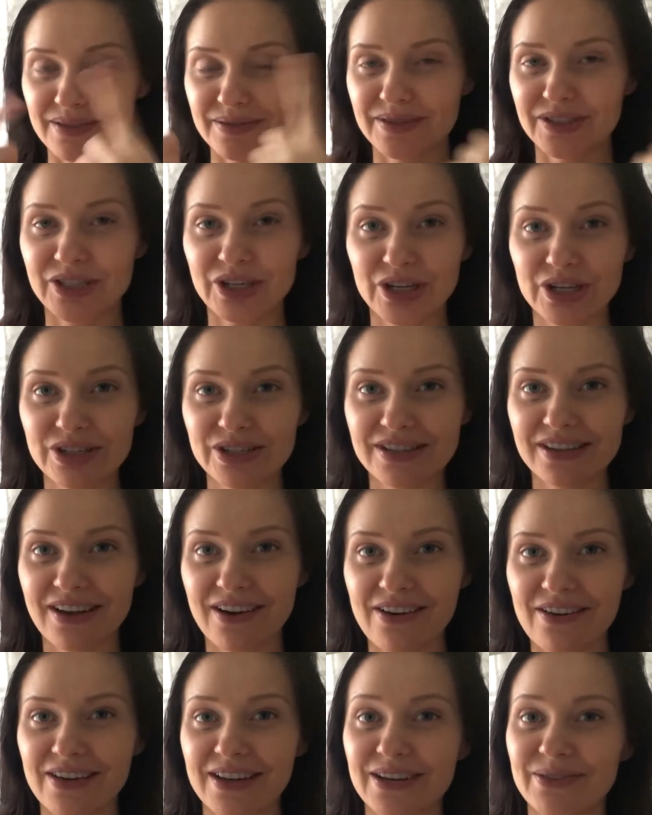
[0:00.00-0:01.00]
sugar
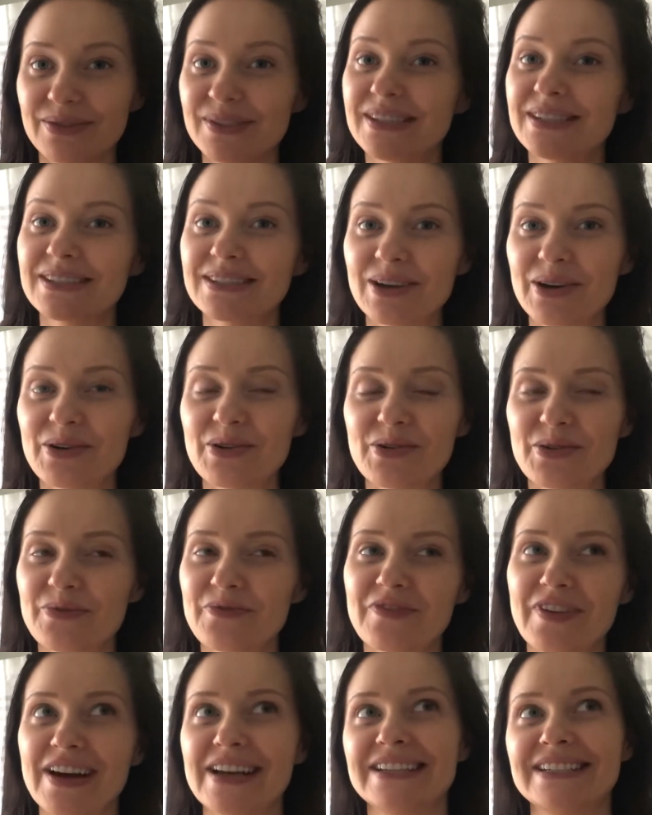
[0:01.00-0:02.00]
skull, and it was so
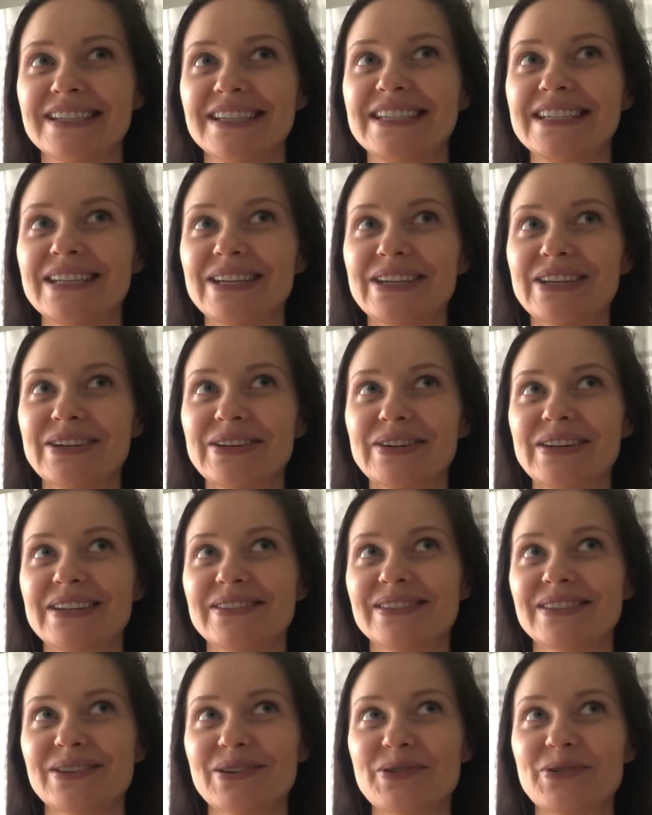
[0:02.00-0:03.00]
fun to do and it
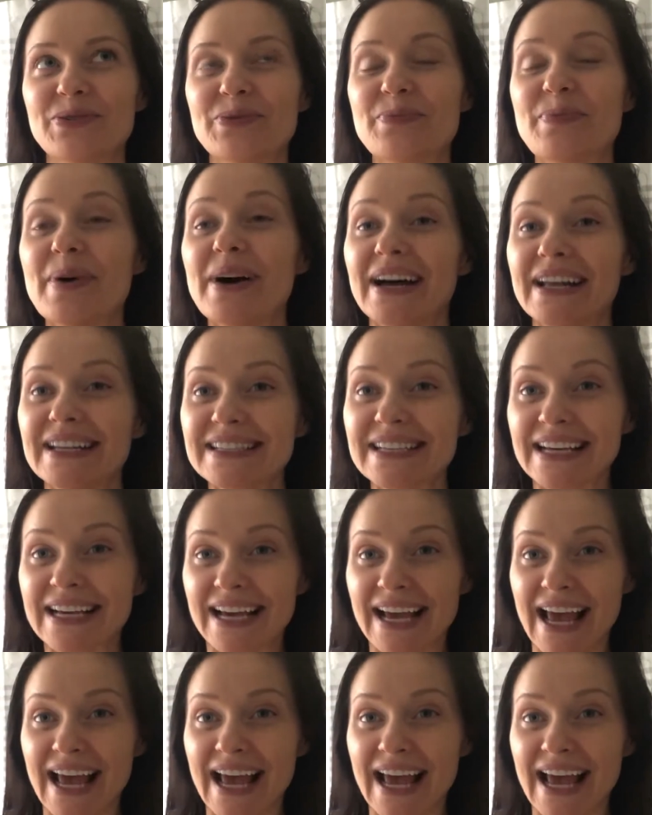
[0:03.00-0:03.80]
was so cool, but